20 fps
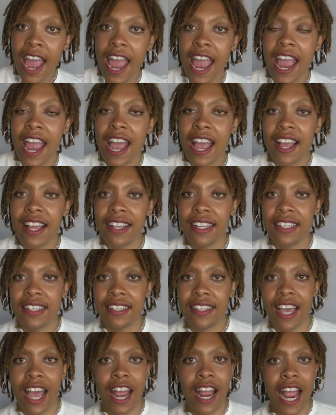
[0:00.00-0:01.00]

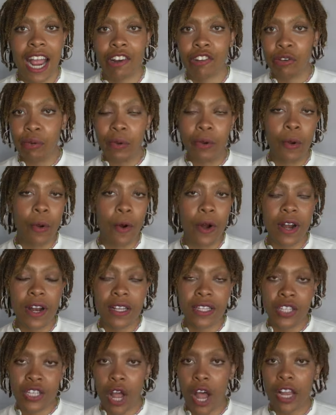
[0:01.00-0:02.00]
and I actually recorded
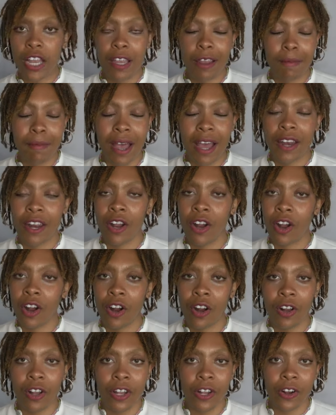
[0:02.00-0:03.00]
us talking about it
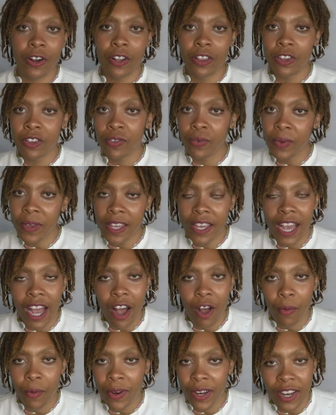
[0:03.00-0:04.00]
earlier this week.
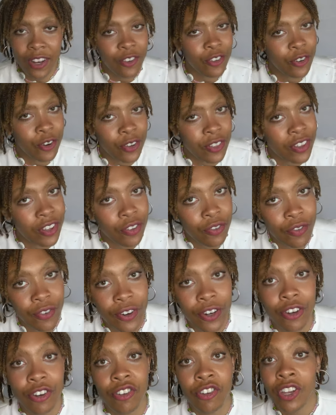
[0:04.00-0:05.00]
I'll insert this
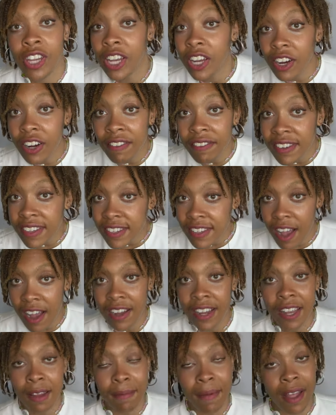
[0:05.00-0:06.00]
footage here Was
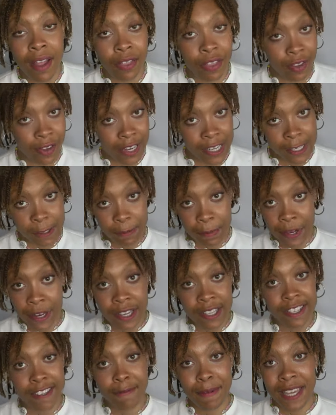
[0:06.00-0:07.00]
talking about their
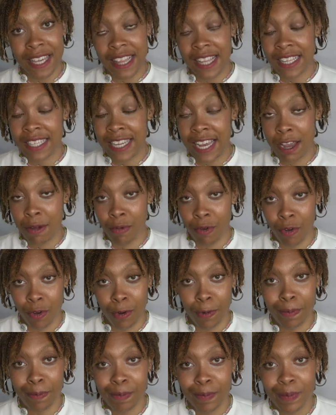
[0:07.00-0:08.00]
experience making the
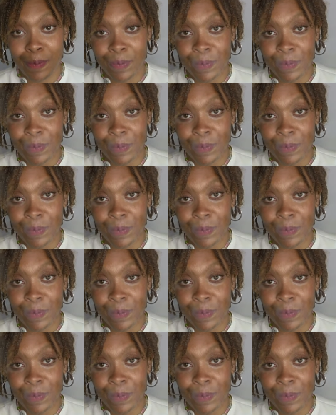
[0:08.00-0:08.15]
table.